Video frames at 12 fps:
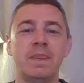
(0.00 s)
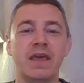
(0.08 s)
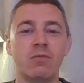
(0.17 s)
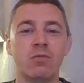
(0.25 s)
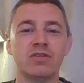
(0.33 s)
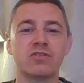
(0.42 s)

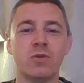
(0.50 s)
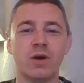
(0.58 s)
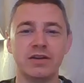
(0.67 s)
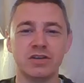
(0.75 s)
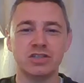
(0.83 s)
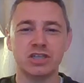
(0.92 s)
it was
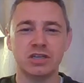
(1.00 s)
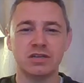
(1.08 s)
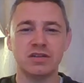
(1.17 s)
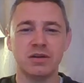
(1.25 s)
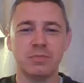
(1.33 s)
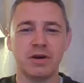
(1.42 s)
quite touching
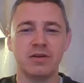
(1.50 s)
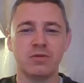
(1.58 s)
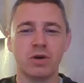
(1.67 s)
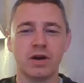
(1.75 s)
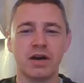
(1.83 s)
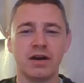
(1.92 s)
to the point
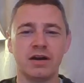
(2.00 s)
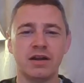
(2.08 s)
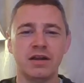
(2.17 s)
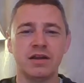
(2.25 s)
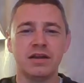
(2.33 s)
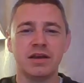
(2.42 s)
where
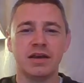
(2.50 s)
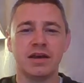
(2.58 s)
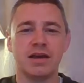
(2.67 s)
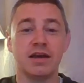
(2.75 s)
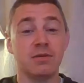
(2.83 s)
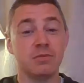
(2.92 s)

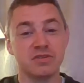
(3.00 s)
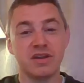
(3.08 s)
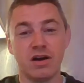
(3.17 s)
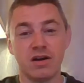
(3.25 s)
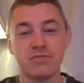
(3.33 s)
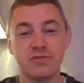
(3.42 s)
it was a
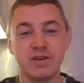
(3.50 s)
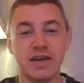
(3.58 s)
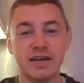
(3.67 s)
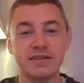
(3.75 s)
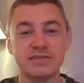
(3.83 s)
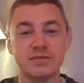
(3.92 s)
long few
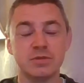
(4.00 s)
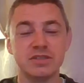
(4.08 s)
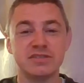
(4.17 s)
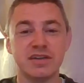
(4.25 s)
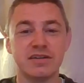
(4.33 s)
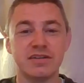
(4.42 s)
days. We
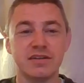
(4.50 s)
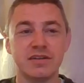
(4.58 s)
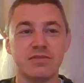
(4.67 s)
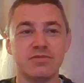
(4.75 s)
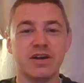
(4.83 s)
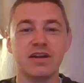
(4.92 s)
started on
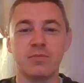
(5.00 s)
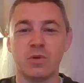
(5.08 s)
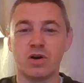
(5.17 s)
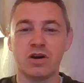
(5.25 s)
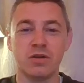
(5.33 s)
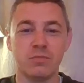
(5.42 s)
the Friday
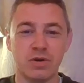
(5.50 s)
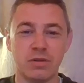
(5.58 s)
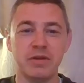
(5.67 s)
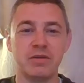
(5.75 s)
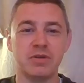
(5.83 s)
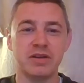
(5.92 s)
morning,
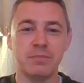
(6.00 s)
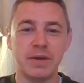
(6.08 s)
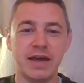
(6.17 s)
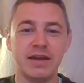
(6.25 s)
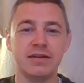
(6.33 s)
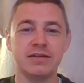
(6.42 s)
probably went to
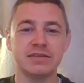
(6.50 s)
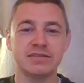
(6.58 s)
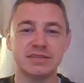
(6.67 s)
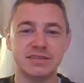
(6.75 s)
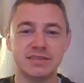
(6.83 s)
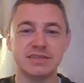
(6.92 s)
bed on the
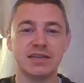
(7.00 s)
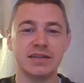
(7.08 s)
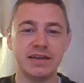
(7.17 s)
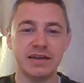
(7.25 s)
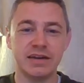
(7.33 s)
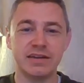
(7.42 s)

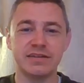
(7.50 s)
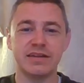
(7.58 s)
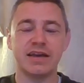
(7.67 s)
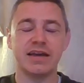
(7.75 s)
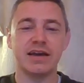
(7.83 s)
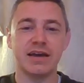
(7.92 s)
Sunday night
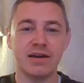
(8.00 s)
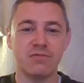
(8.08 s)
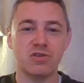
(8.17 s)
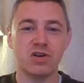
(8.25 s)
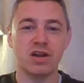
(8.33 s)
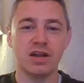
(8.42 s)

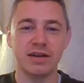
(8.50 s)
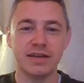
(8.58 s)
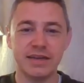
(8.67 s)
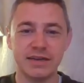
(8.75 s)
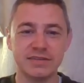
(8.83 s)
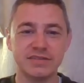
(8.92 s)
after a lot of
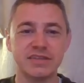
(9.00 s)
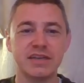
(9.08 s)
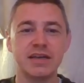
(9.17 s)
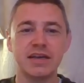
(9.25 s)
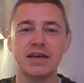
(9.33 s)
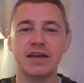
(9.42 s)
Guinness.
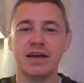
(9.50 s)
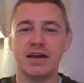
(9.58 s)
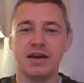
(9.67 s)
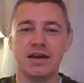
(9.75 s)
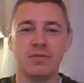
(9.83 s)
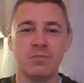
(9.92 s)

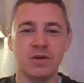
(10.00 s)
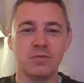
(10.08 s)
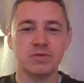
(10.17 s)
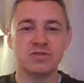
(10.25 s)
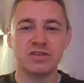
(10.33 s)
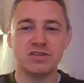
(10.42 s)
It
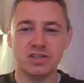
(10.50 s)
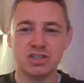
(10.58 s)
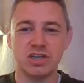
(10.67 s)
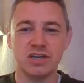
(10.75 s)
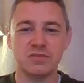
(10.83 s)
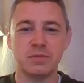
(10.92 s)
was a
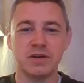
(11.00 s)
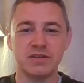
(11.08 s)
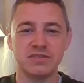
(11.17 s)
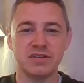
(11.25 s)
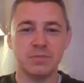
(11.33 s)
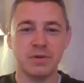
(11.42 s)
touching
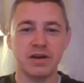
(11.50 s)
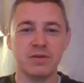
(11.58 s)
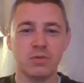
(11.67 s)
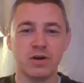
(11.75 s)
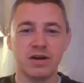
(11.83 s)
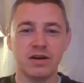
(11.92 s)
experience to the
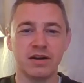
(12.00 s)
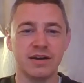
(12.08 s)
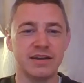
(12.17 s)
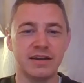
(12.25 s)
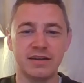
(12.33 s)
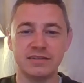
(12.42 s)
point where
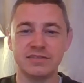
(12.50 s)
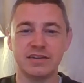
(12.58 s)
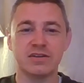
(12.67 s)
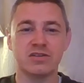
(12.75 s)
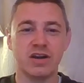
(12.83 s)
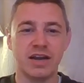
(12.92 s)
I nearly
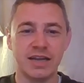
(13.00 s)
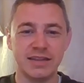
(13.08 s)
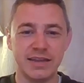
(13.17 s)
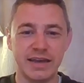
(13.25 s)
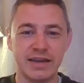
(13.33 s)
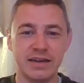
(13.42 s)
started crying at
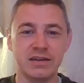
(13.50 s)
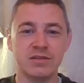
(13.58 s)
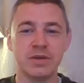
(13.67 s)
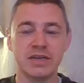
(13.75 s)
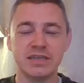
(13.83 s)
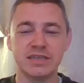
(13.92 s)
the end,
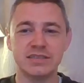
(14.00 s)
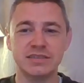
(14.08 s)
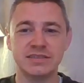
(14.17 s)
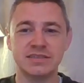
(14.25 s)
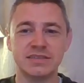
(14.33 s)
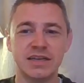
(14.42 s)

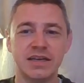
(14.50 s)
because